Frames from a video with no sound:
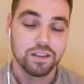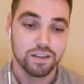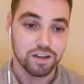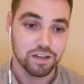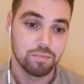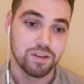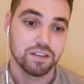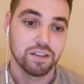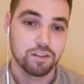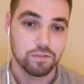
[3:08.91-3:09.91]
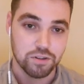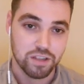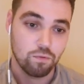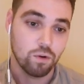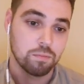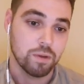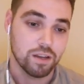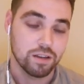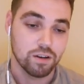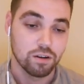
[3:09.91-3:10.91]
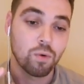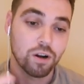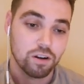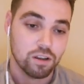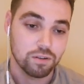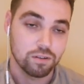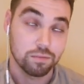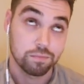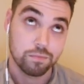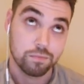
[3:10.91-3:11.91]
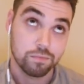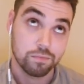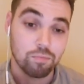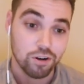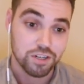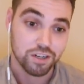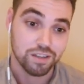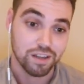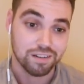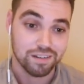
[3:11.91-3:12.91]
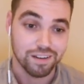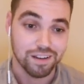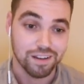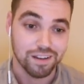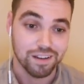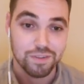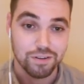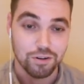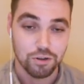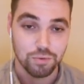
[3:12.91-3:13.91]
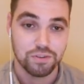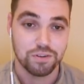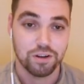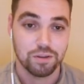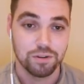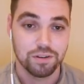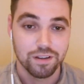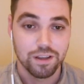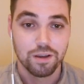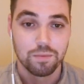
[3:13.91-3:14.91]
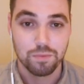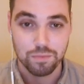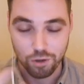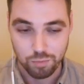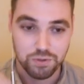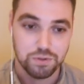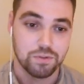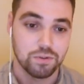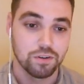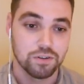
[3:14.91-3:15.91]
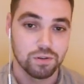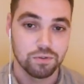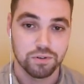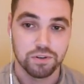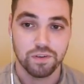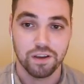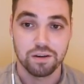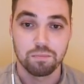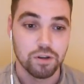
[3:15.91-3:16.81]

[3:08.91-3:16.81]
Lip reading: The idea being that if you just have one project that you want to document, the open source solution is fine.